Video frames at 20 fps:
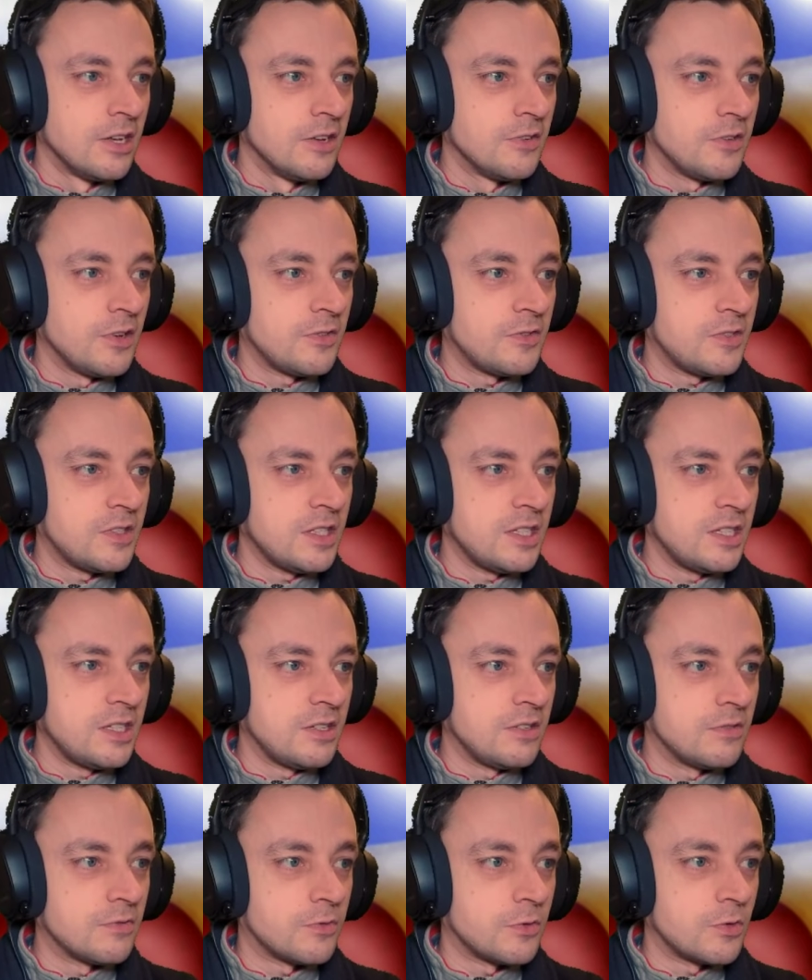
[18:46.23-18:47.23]

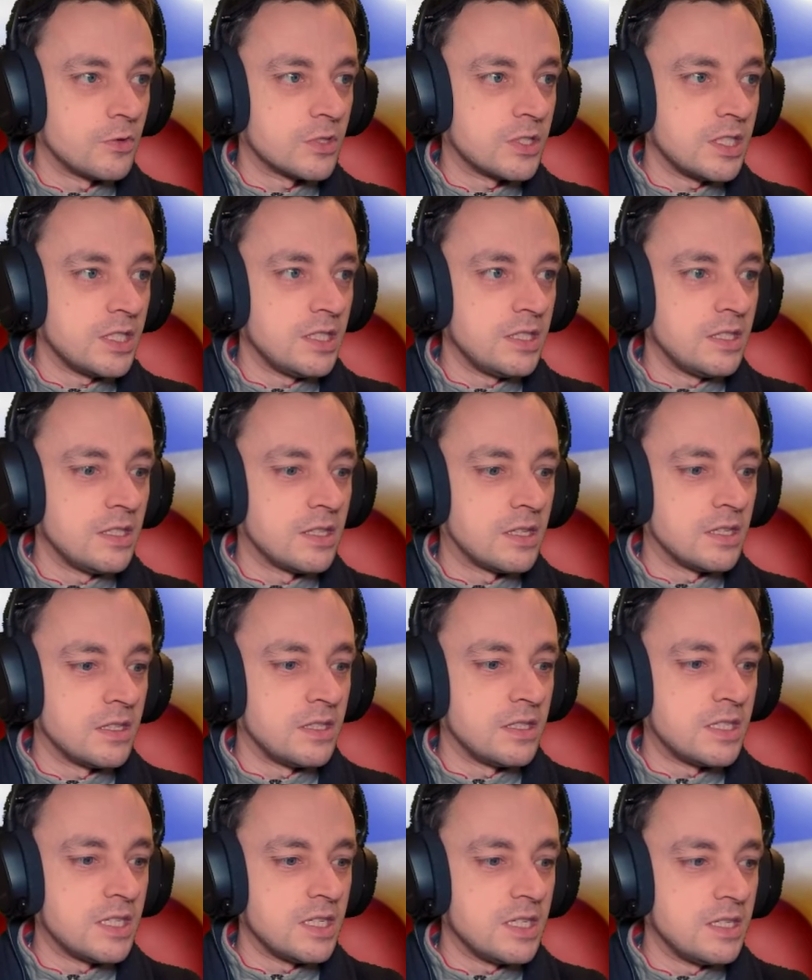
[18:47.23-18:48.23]
15, 14,
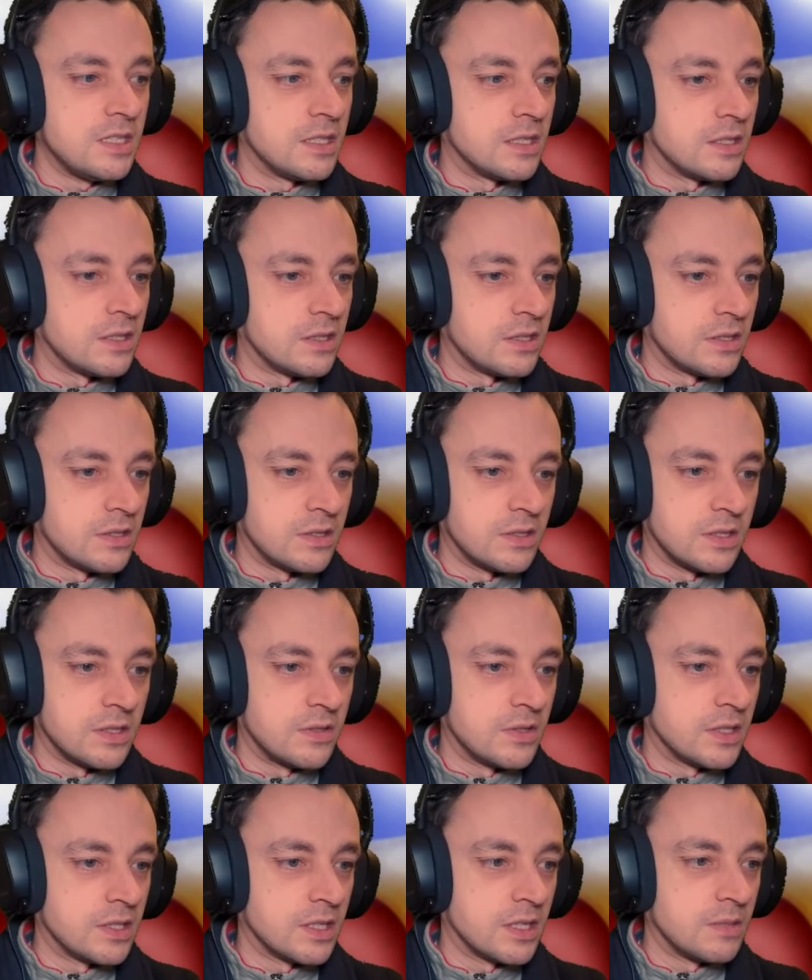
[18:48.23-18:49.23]
13. Oh,
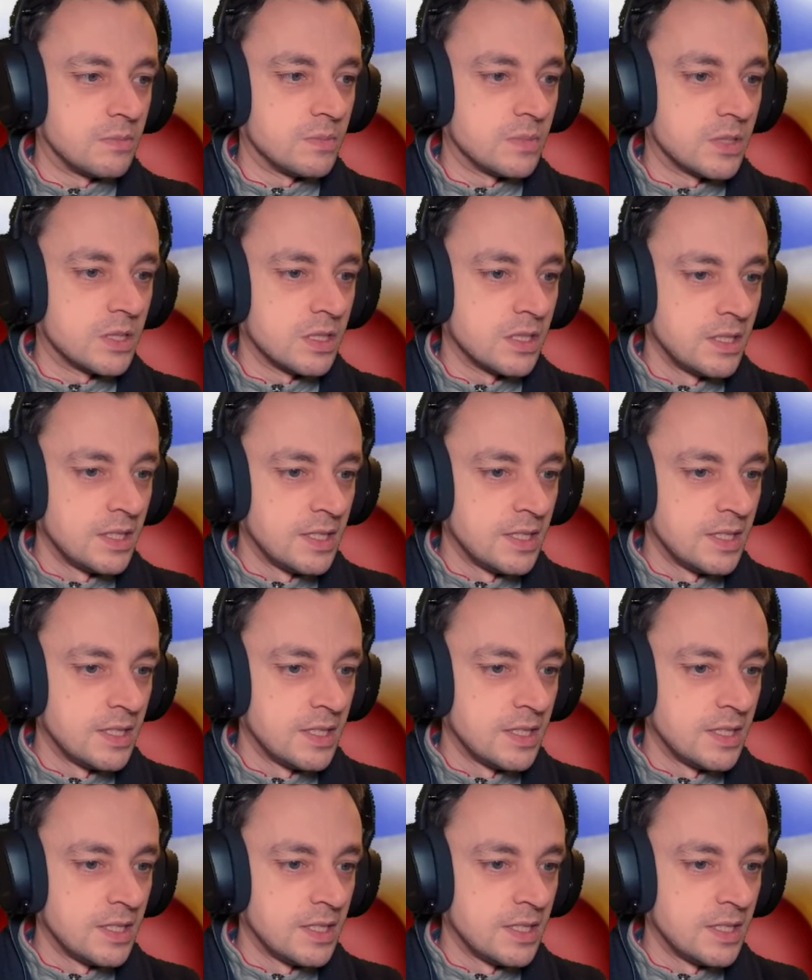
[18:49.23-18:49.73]
here it comes.